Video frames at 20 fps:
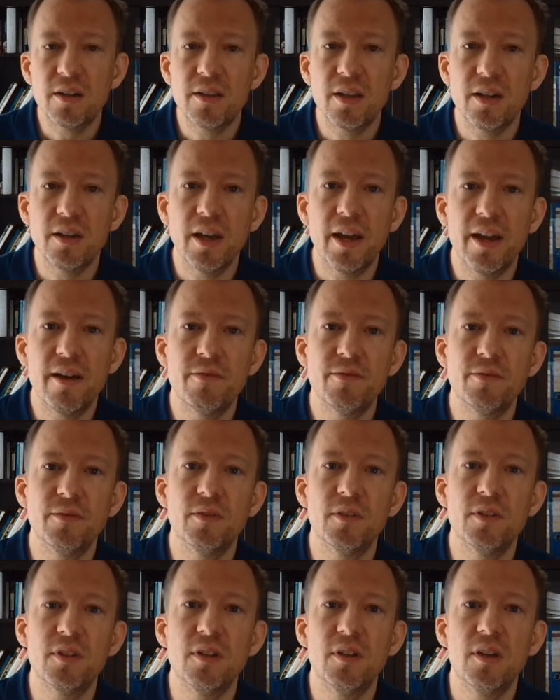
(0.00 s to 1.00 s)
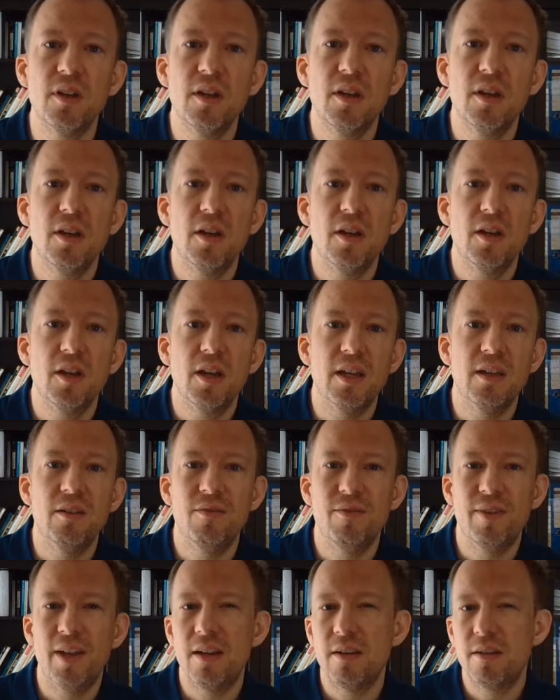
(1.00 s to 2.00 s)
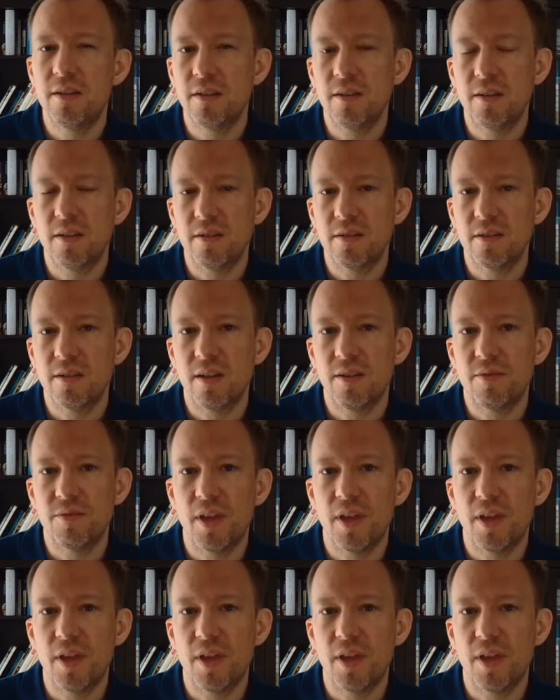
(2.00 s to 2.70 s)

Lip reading: they haven't invented this stuff.